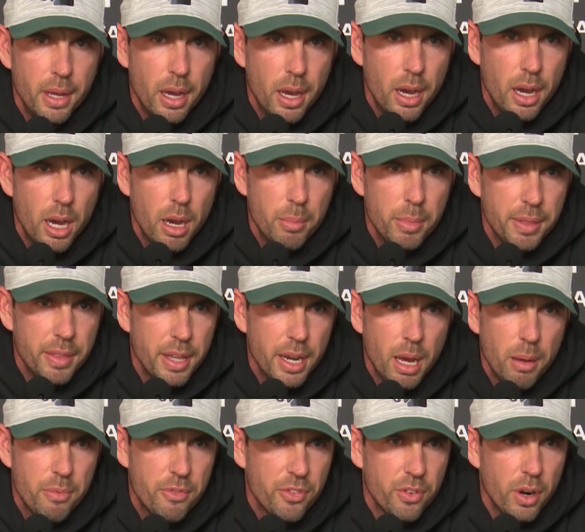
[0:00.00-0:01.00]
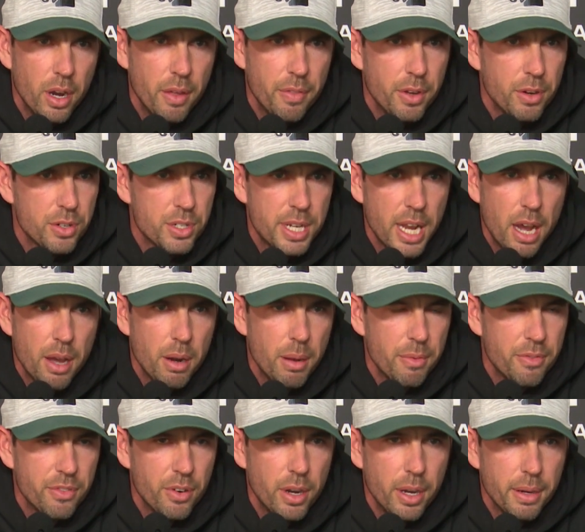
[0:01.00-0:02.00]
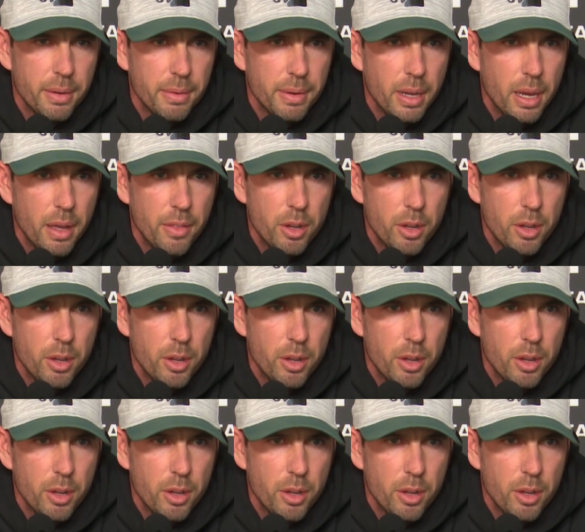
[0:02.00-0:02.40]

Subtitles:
And then up front, they're stout up front.